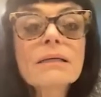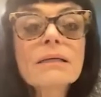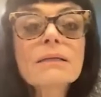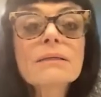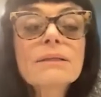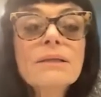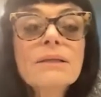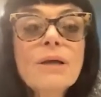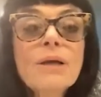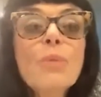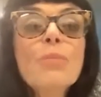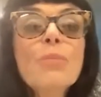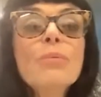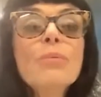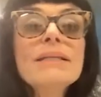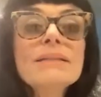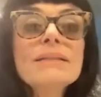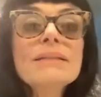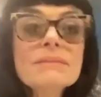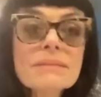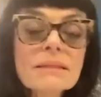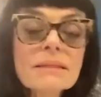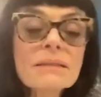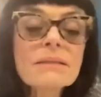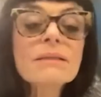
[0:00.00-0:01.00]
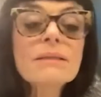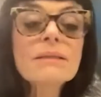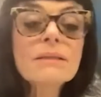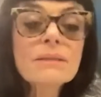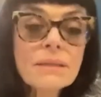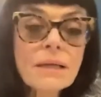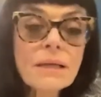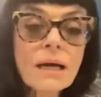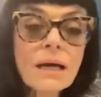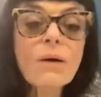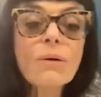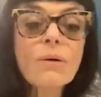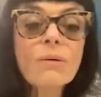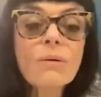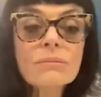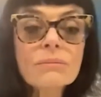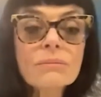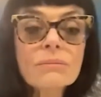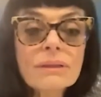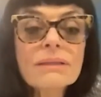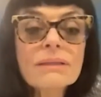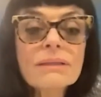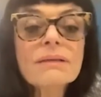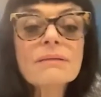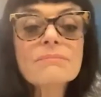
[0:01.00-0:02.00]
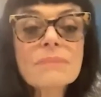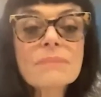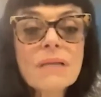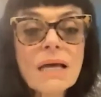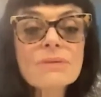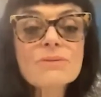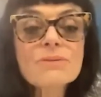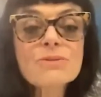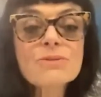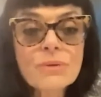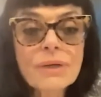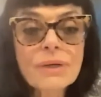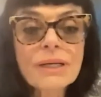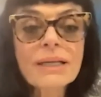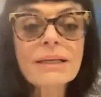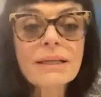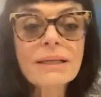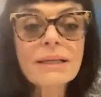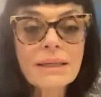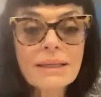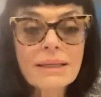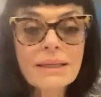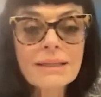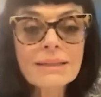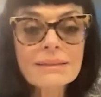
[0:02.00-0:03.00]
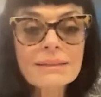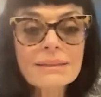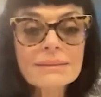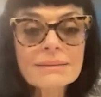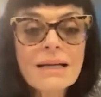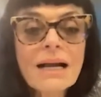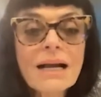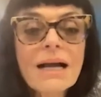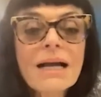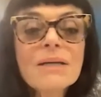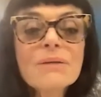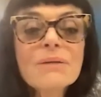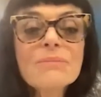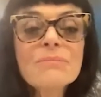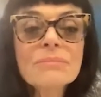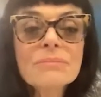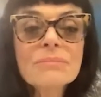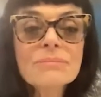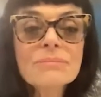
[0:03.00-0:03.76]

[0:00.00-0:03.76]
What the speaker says: nobody's going to know that I'm not drinking. I